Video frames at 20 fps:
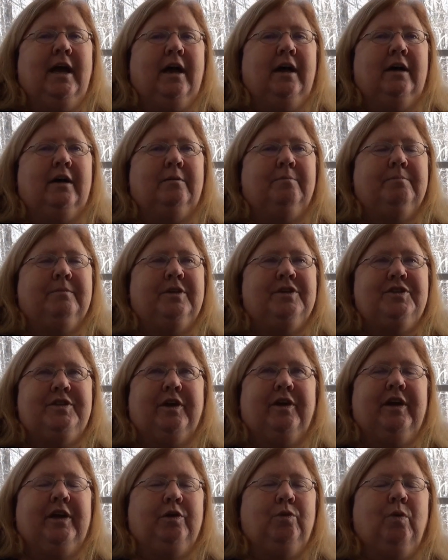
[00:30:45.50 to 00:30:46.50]
um, mm -hmm.
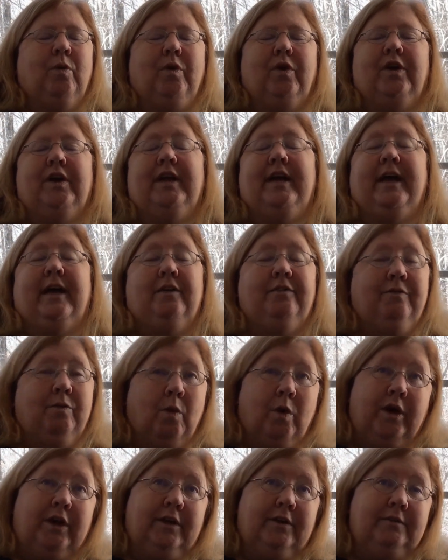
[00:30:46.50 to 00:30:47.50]
they're headquartered in
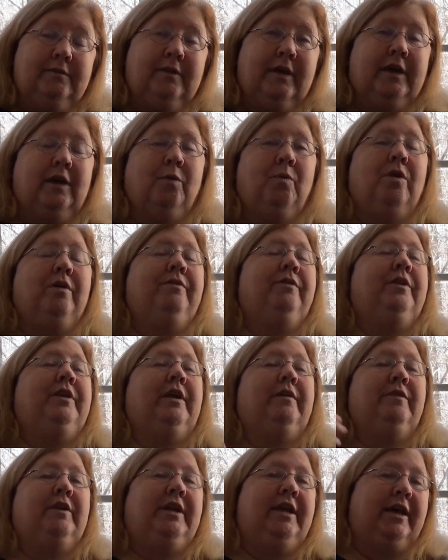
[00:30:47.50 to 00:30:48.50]
California, and I work for
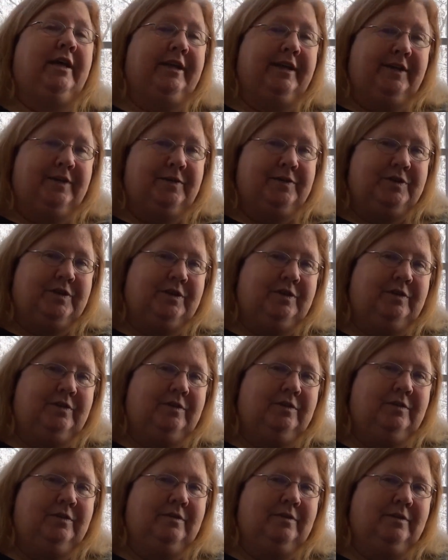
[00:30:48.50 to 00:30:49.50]
David Kelly, who's in
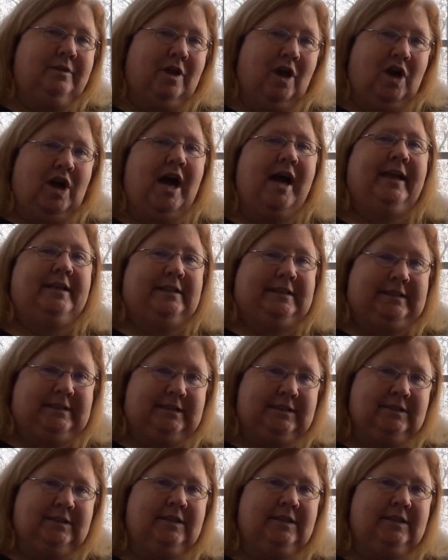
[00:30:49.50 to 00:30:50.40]
Long Island,